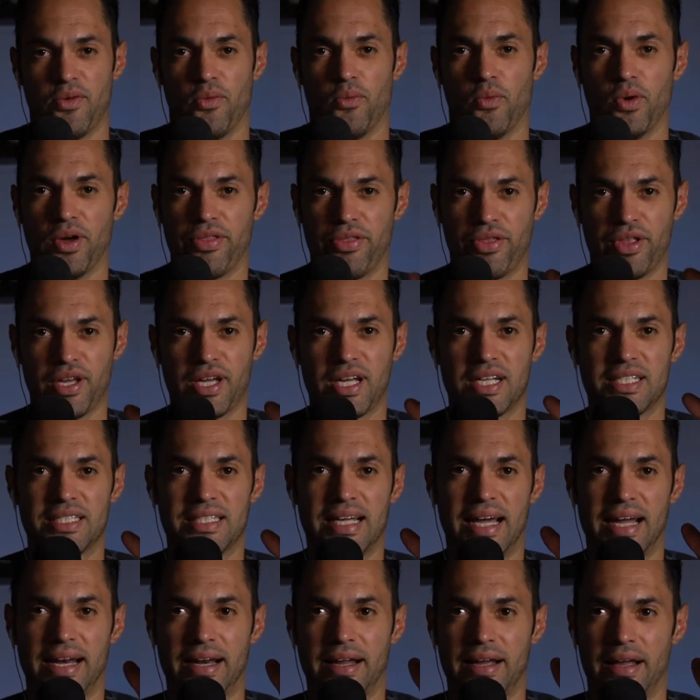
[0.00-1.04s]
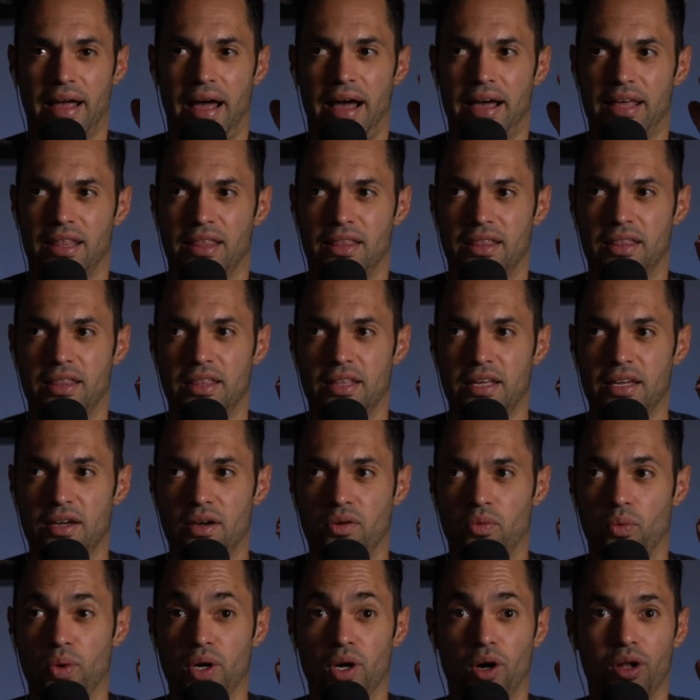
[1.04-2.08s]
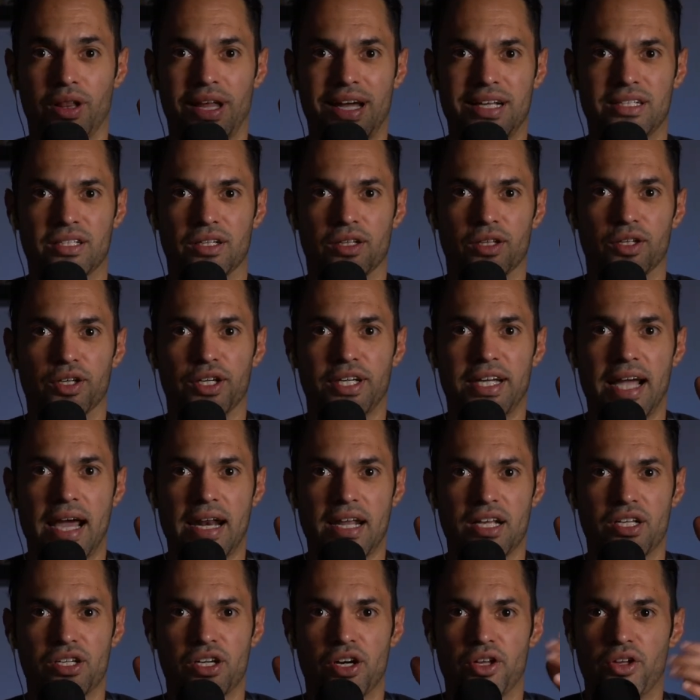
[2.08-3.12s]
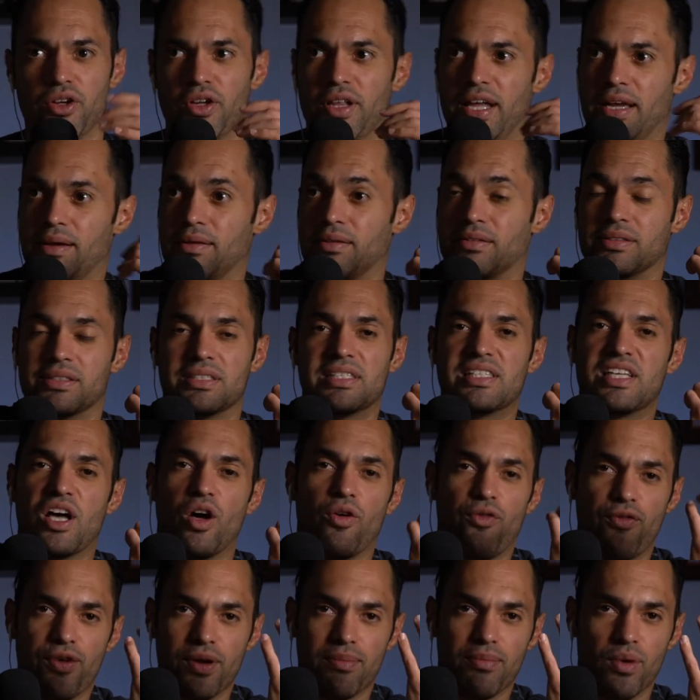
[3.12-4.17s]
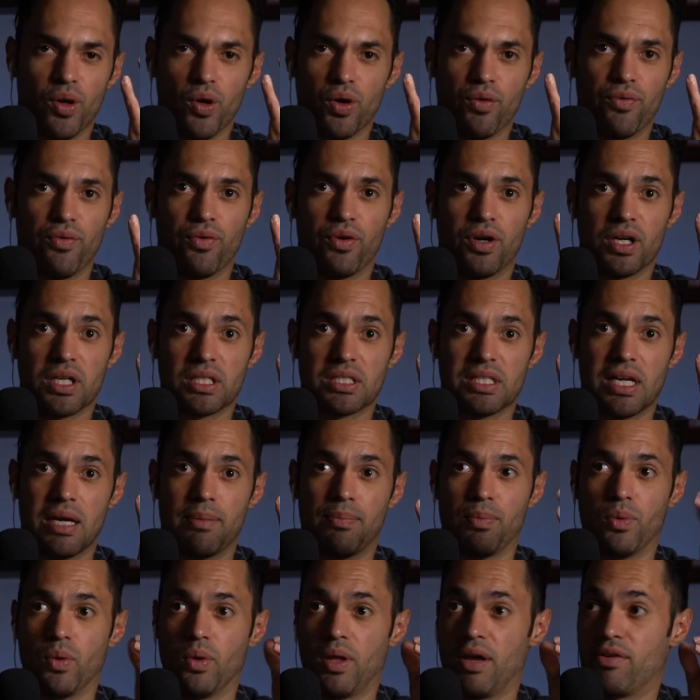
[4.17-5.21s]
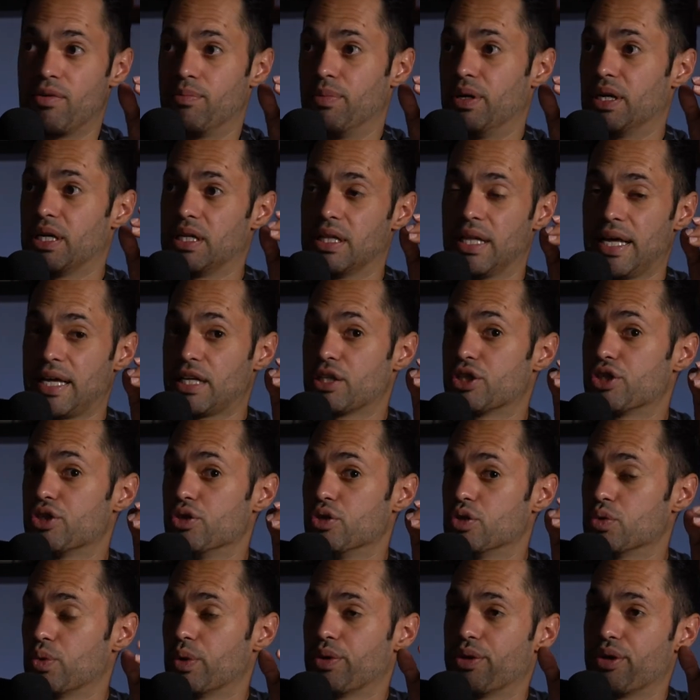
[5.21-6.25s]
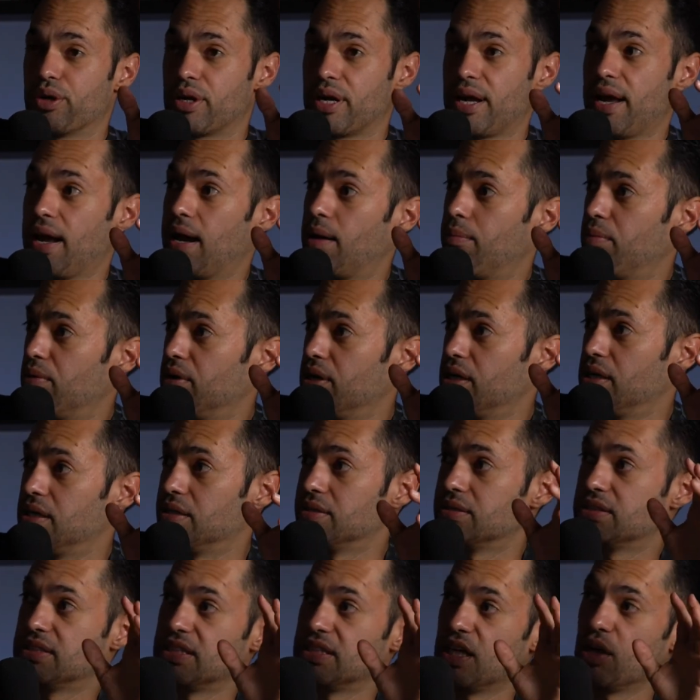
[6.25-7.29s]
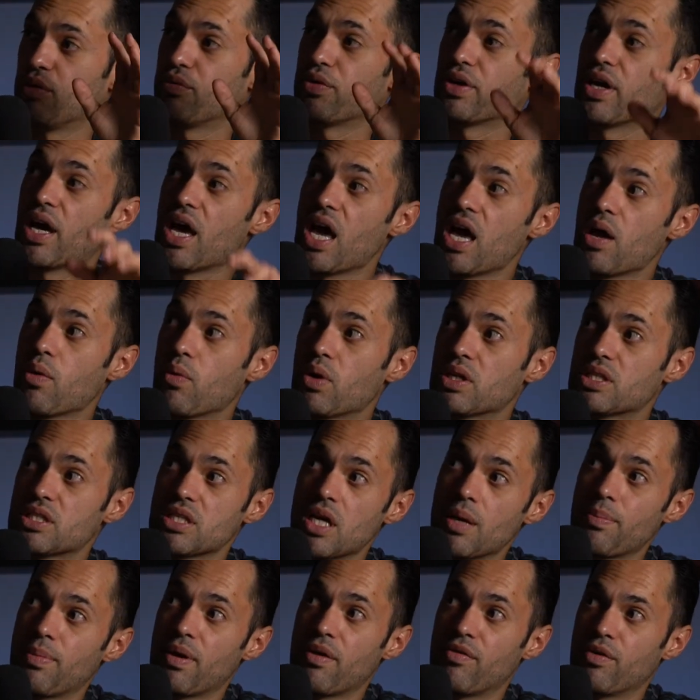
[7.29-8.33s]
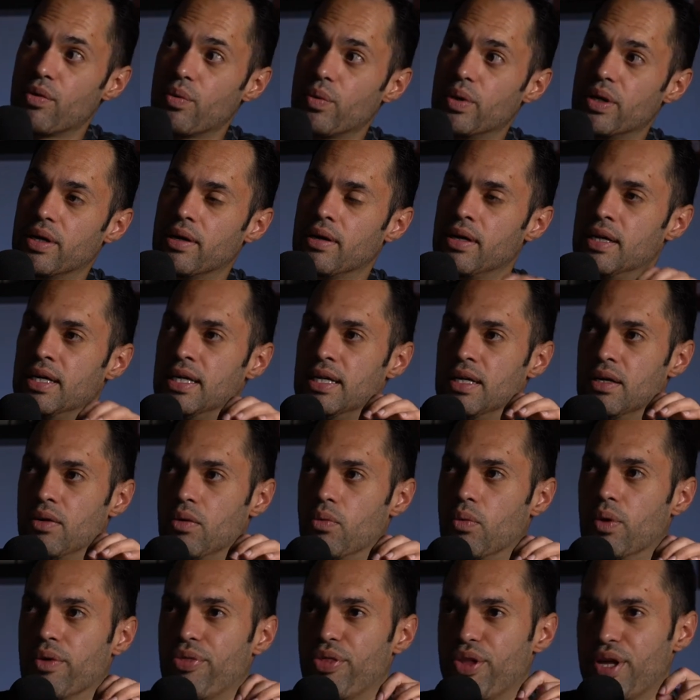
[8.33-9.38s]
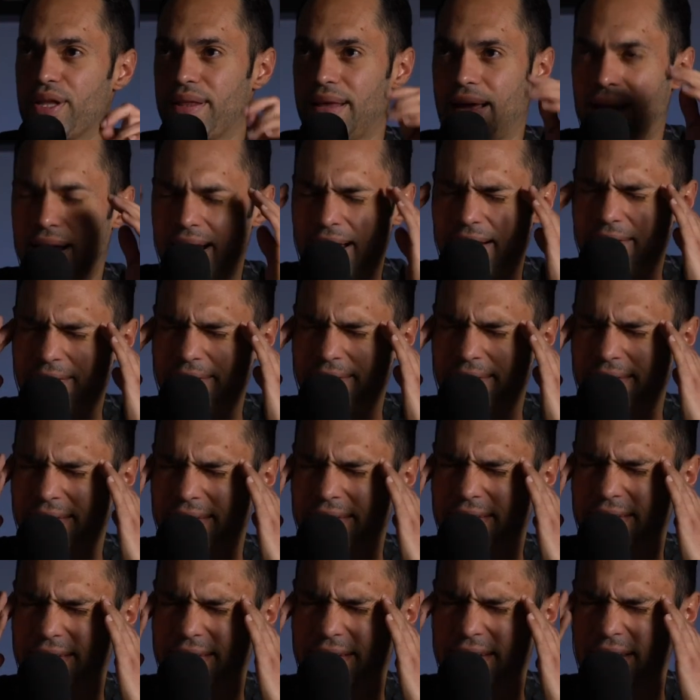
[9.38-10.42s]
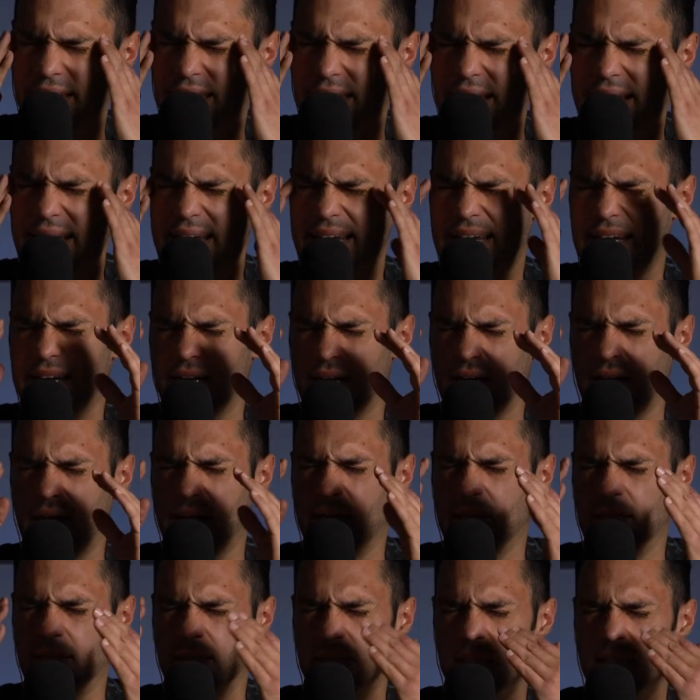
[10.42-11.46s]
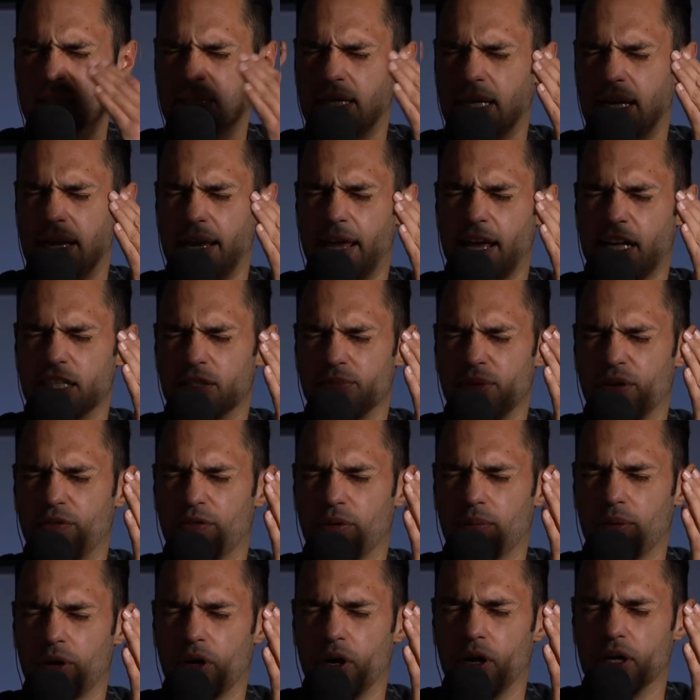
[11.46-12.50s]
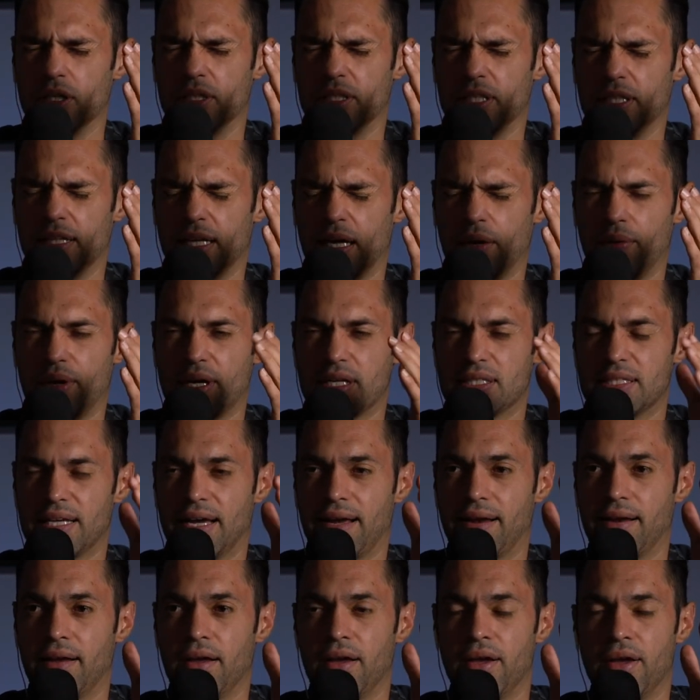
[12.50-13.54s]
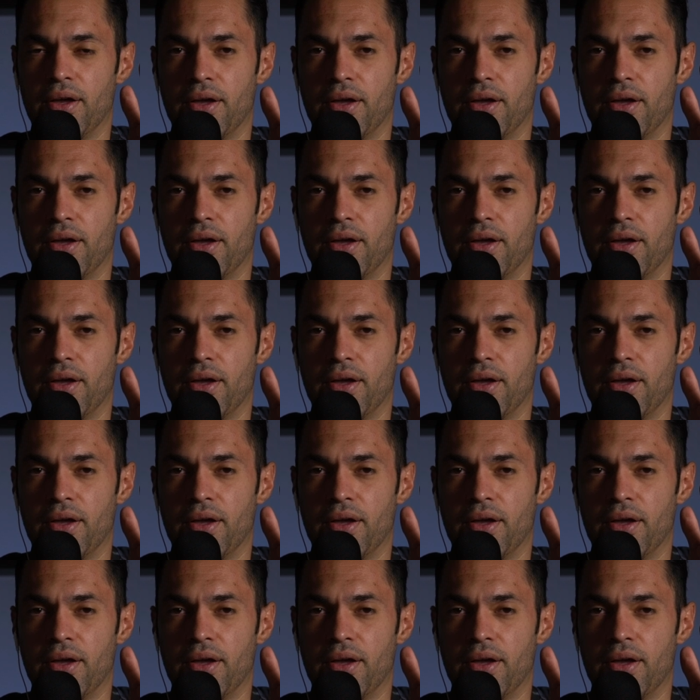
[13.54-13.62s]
One thing is that I think we all like to look at each other, like selfie mode, for example. Everybody like shoots with their camera and selfie. Hey, what's up, everyone? One thing that I don't like and kind of disconnects me from content that way is that